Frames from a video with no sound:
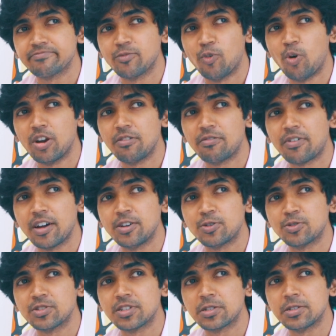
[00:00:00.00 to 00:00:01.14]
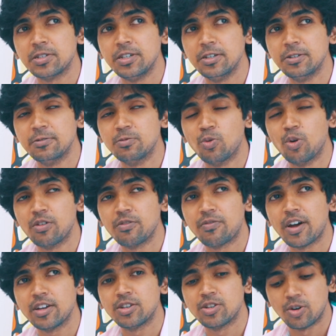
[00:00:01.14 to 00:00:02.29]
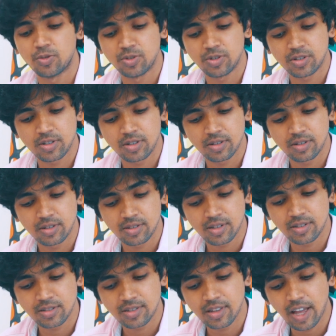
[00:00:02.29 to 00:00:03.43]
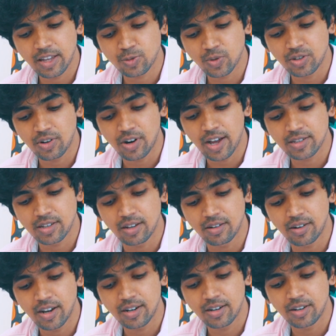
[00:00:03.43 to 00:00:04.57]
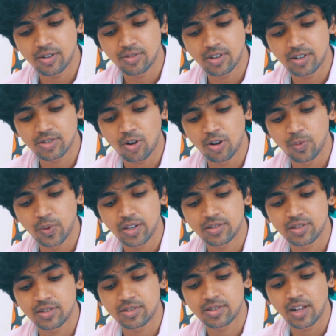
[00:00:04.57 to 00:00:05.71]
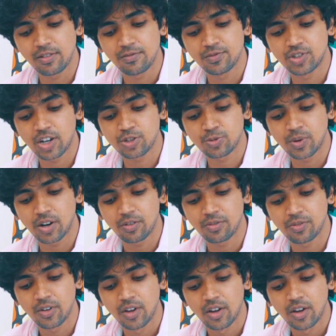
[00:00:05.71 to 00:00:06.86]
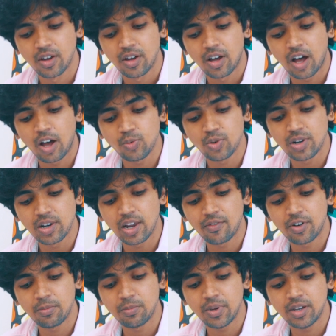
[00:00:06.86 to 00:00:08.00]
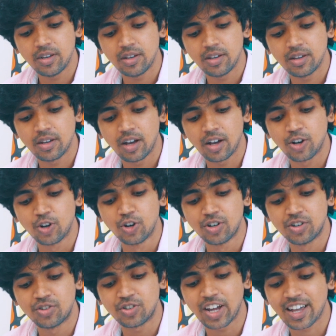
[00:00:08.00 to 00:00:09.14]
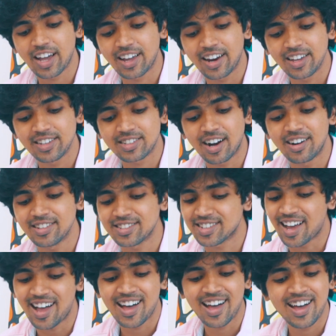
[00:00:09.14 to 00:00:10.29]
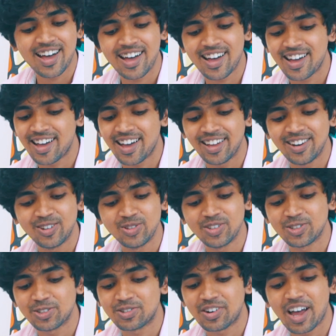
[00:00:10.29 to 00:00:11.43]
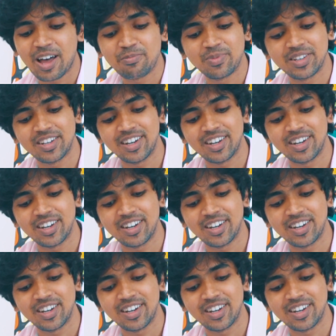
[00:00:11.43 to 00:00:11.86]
What if I don't succeed? What if I don't? That's what you're asking, right? There's always this self-judgment of how you'll never be a good recognized artist. I know this trap.